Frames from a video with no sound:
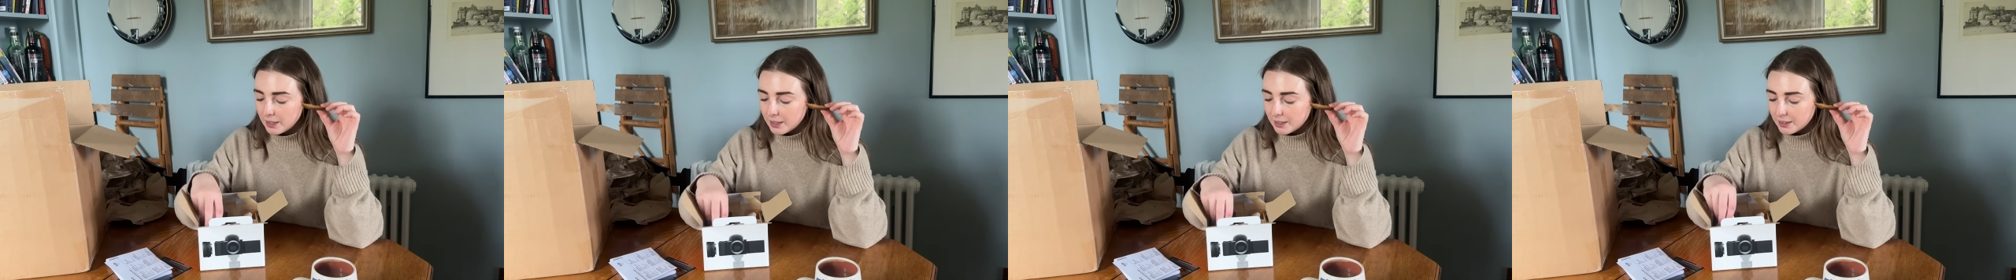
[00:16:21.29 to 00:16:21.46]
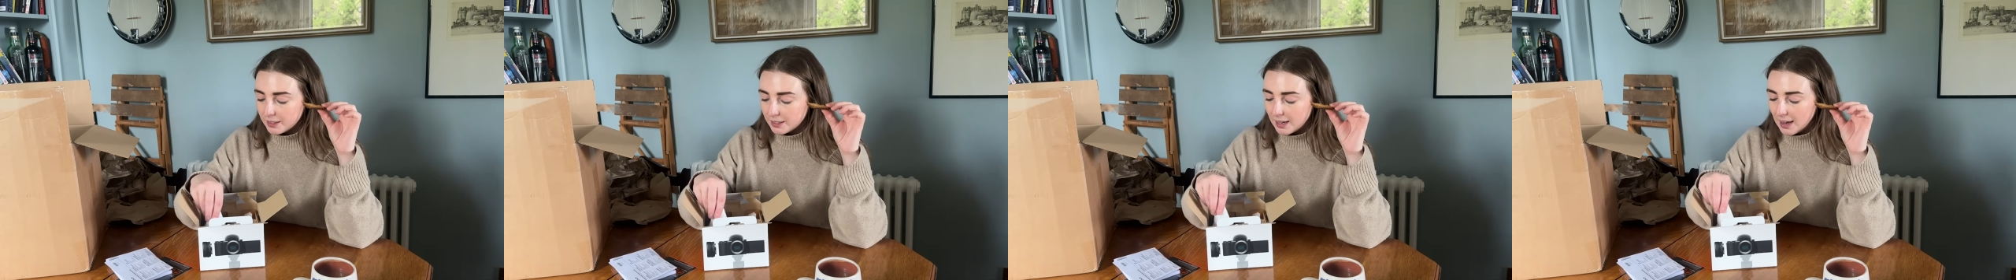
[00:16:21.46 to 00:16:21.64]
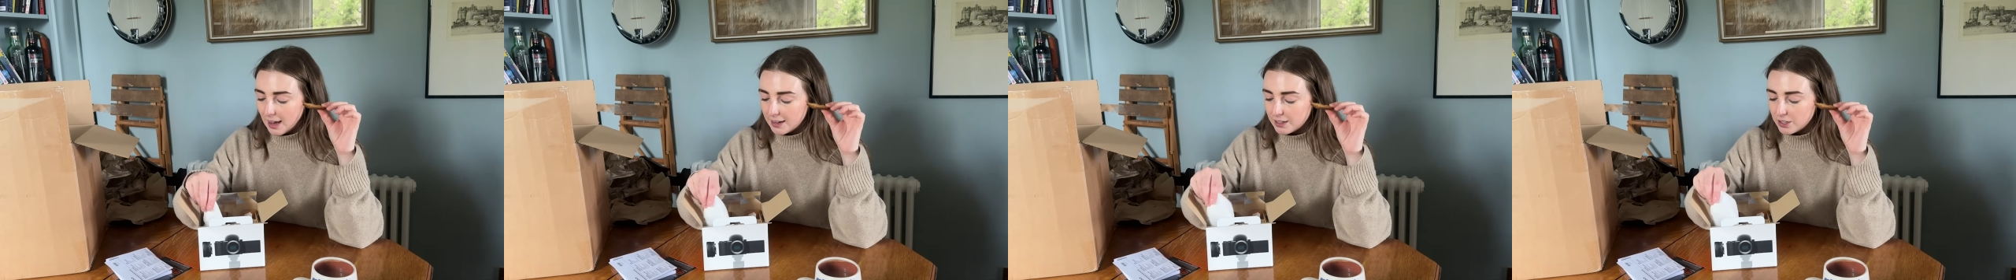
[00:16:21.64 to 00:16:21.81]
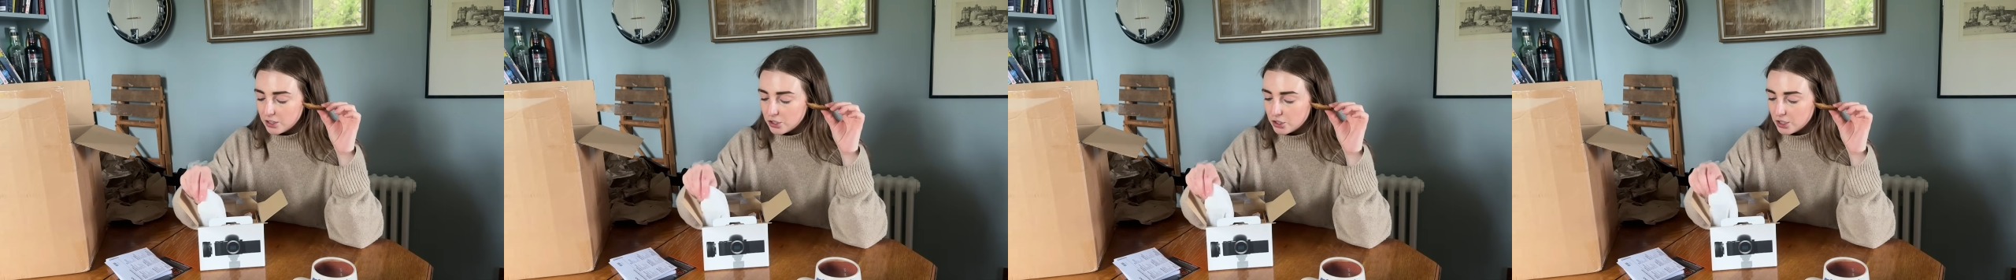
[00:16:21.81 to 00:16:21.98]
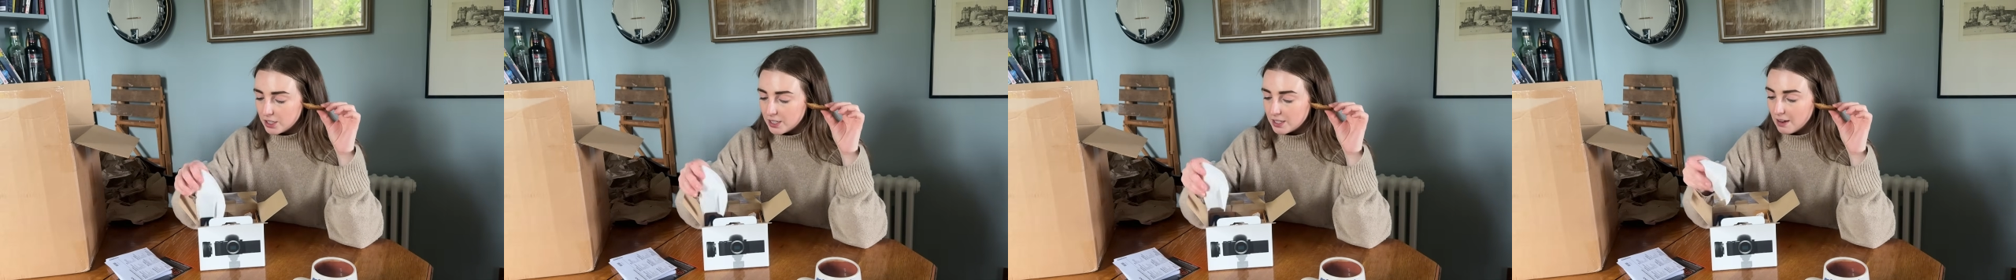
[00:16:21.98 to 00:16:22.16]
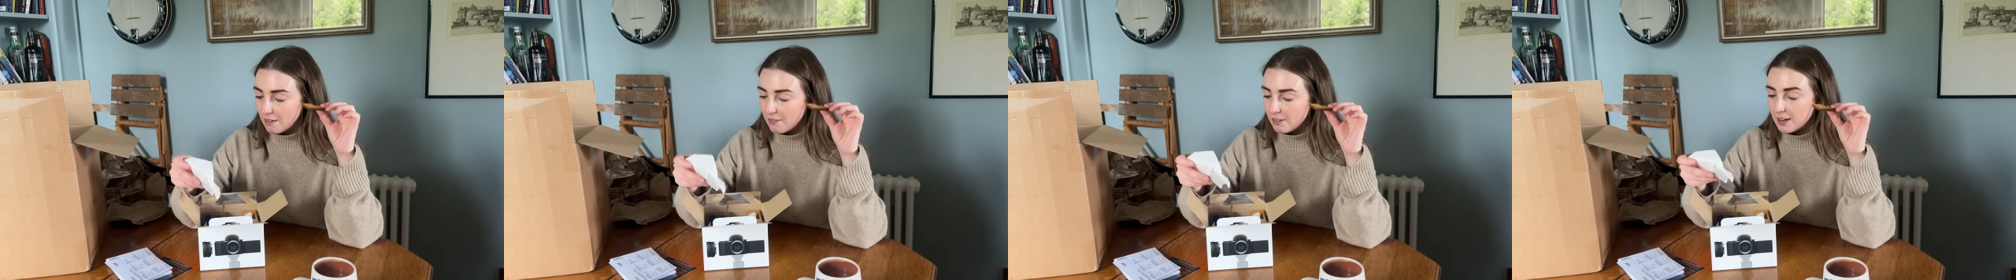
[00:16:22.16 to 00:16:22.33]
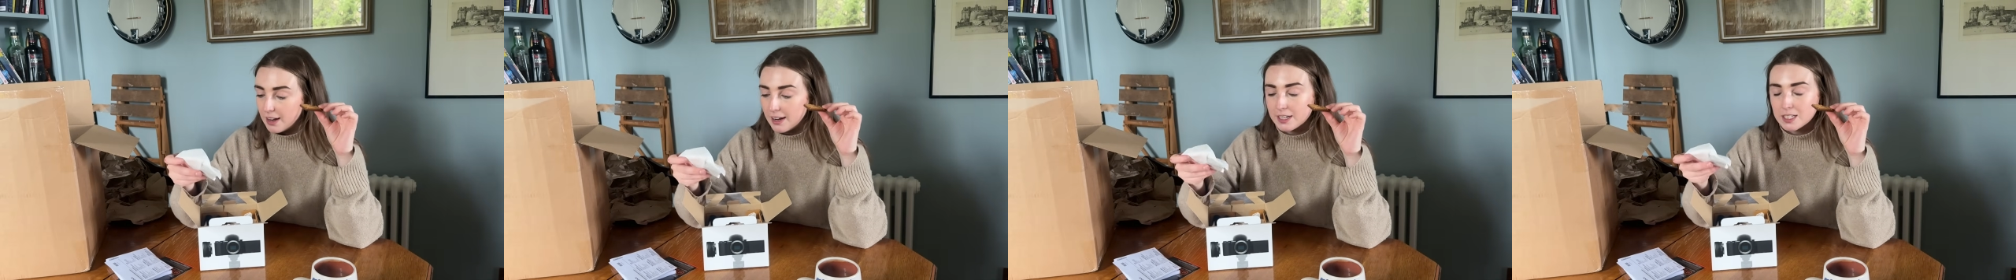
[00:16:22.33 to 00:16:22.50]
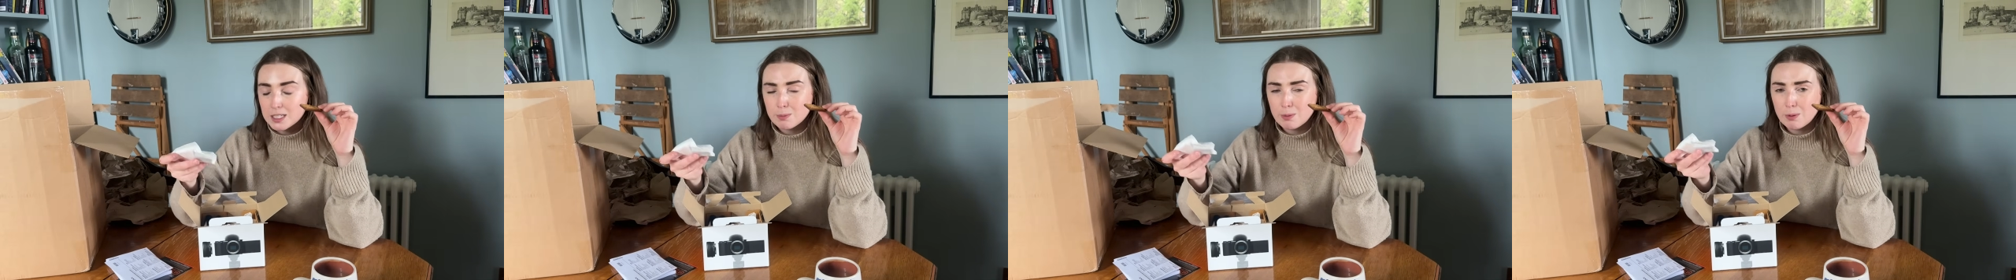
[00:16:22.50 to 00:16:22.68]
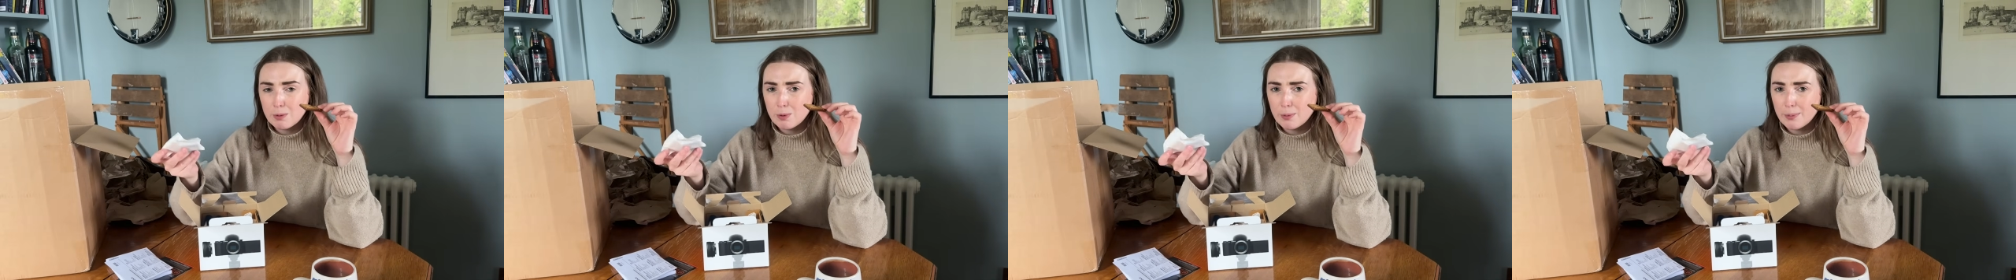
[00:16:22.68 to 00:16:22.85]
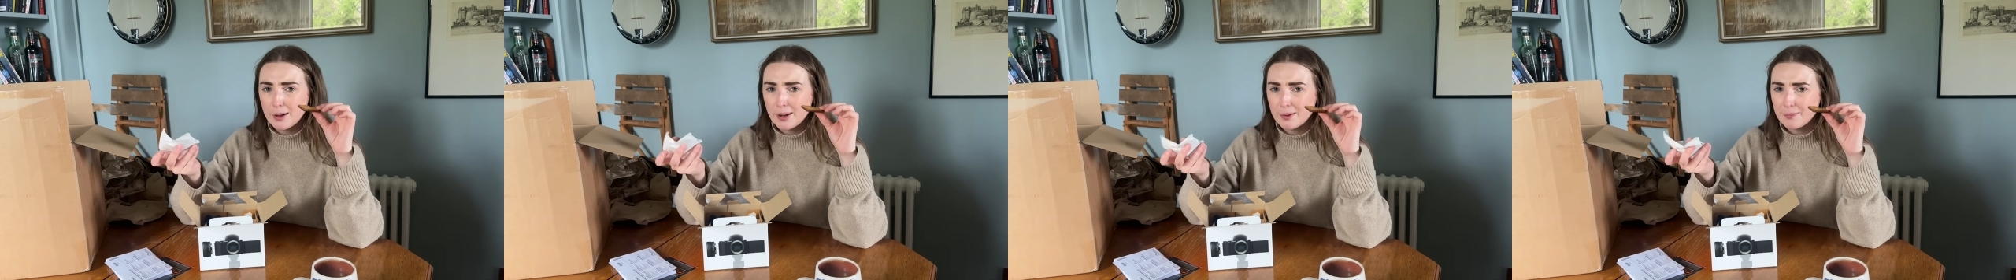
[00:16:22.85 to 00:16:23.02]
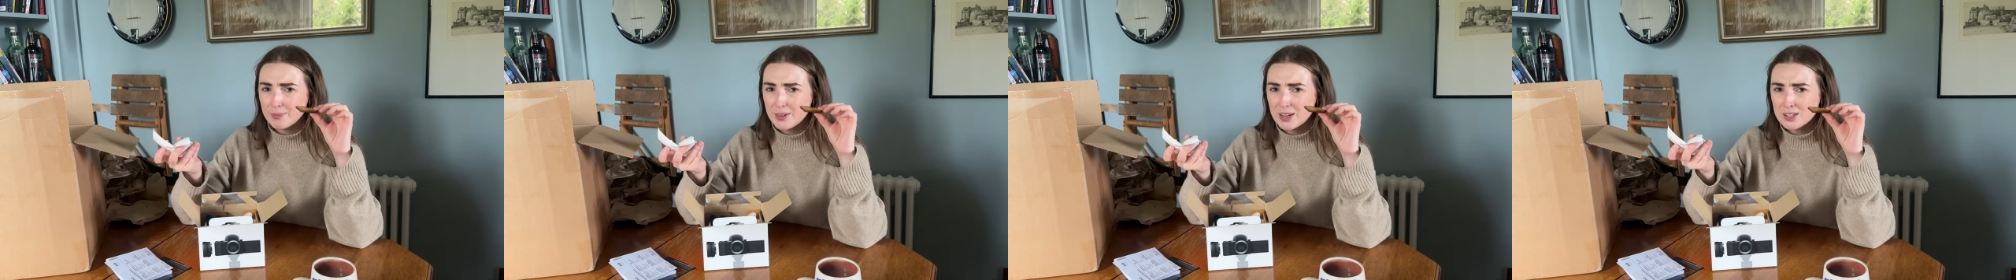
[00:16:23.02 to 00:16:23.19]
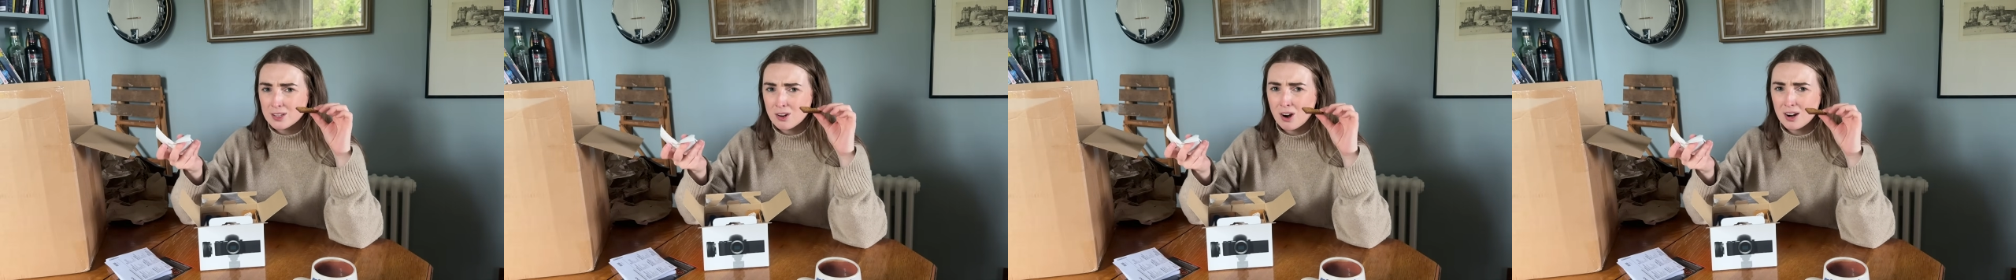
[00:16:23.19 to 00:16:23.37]
the Canon G7X to people, but
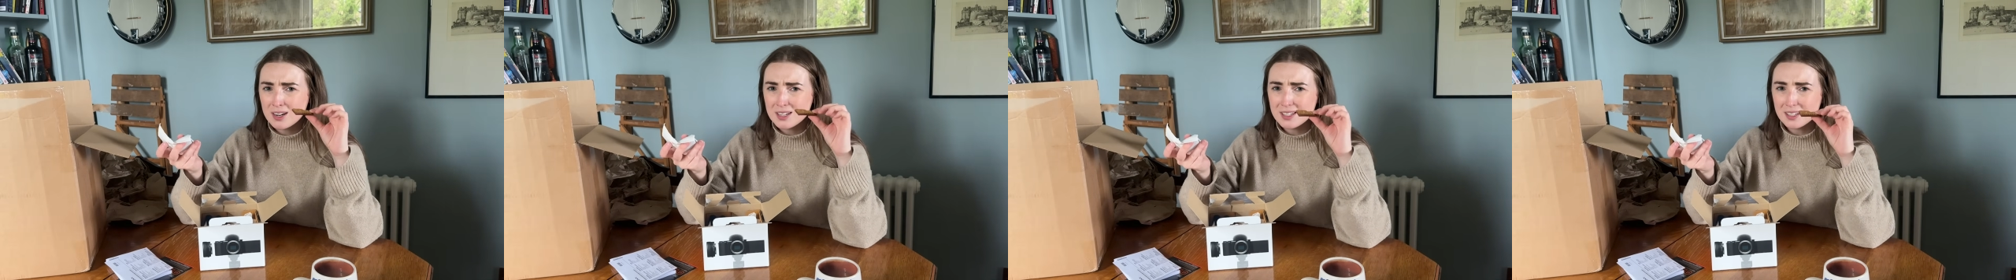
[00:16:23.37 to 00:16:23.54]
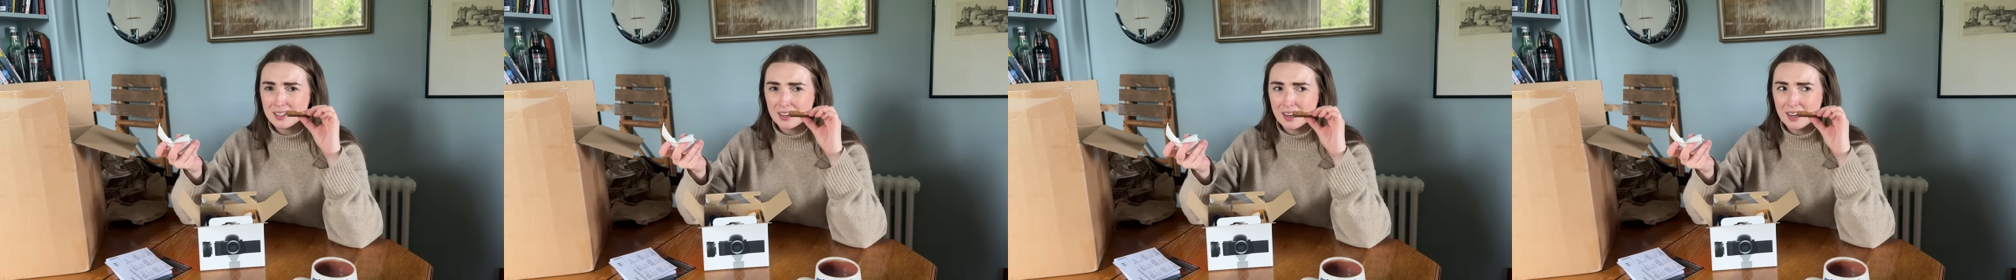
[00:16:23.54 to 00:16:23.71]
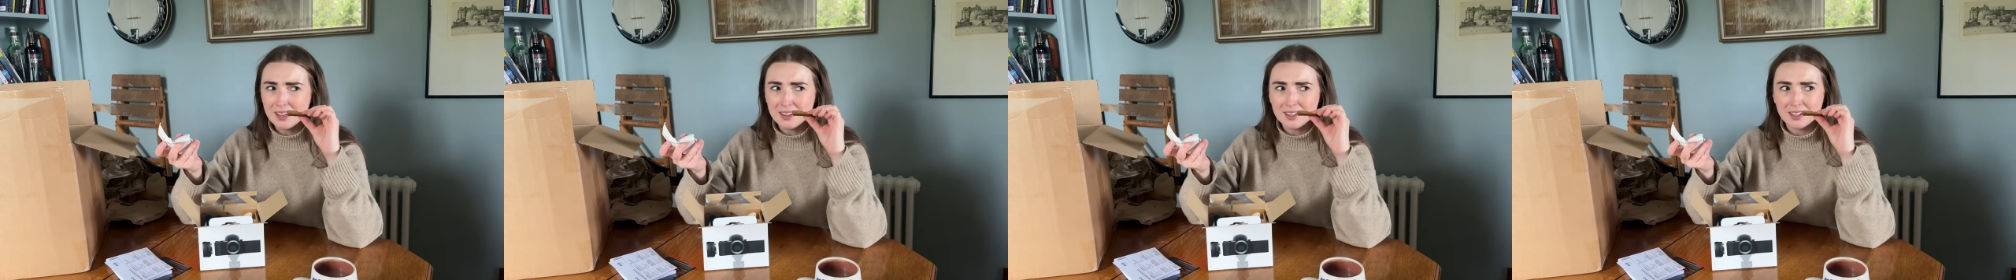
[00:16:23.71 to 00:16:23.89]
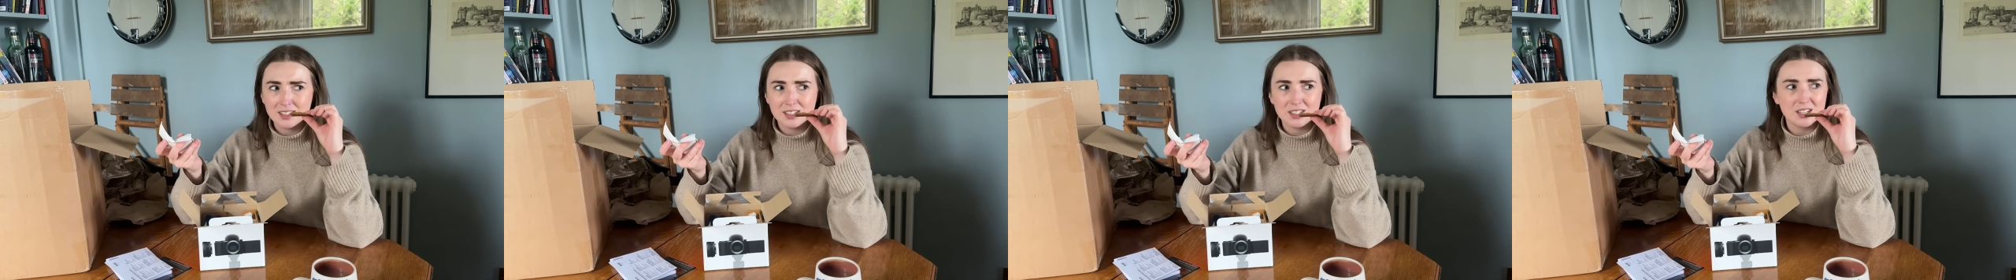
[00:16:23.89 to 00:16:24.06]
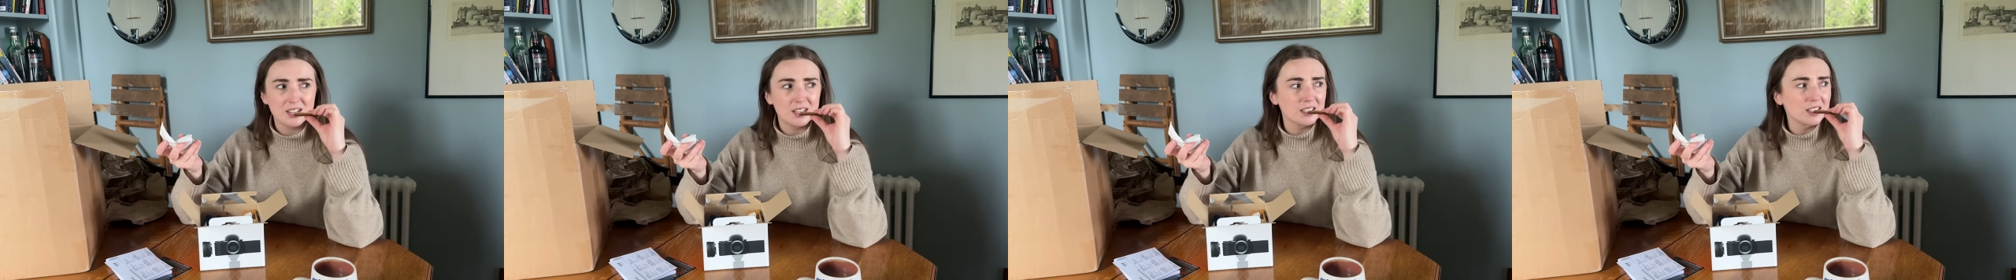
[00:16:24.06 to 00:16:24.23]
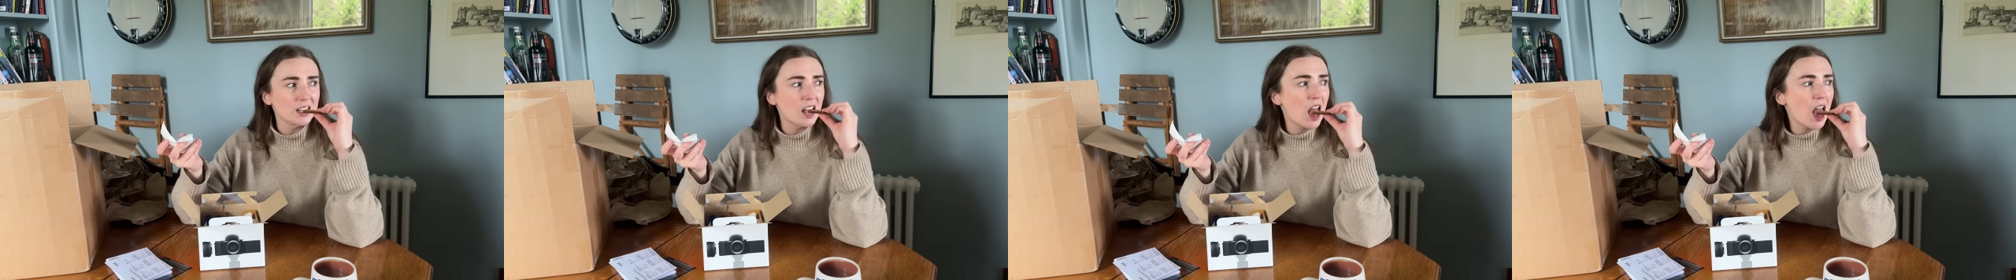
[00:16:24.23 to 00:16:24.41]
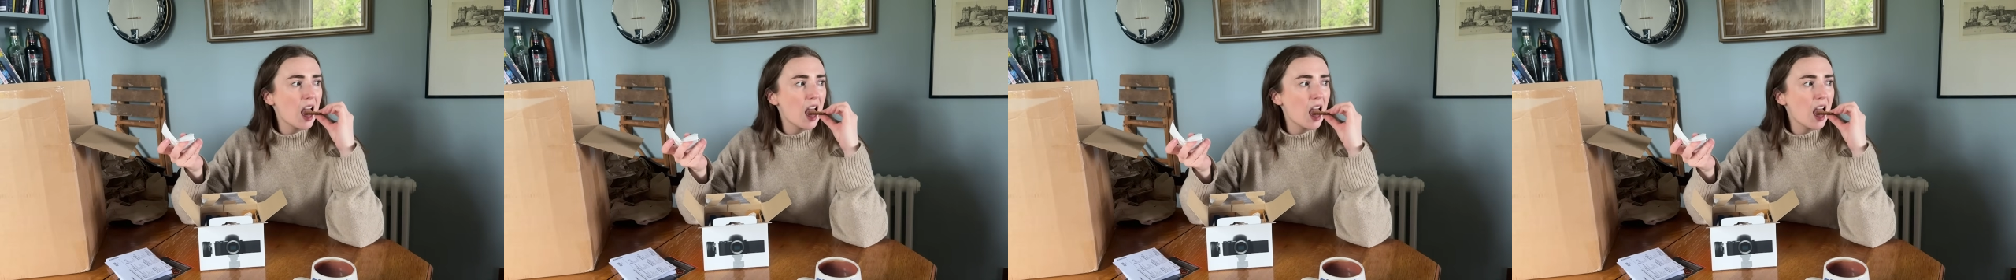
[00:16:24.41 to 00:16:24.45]
it's hard to get these days.